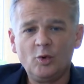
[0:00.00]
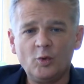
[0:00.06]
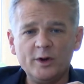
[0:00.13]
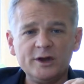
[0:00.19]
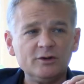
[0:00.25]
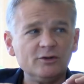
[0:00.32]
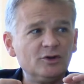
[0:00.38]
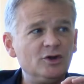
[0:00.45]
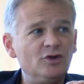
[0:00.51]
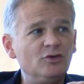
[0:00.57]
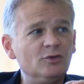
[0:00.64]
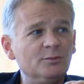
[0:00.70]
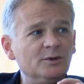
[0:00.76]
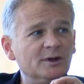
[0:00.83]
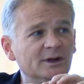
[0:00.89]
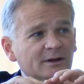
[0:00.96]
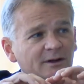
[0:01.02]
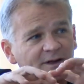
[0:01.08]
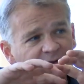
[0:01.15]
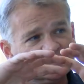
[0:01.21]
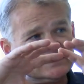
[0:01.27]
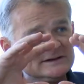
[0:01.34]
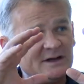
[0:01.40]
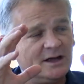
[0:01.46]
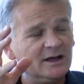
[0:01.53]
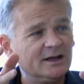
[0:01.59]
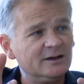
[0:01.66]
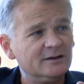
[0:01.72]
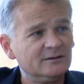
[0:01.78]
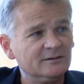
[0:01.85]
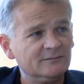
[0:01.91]
we are human
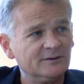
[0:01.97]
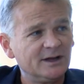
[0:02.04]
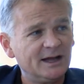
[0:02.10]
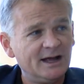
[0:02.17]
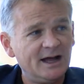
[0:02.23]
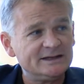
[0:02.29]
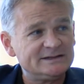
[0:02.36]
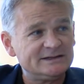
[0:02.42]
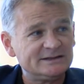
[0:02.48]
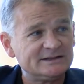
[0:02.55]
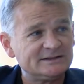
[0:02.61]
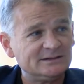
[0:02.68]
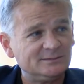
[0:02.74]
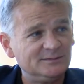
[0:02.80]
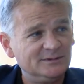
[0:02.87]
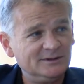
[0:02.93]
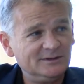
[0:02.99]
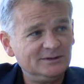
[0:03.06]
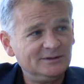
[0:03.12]
inside of an ai system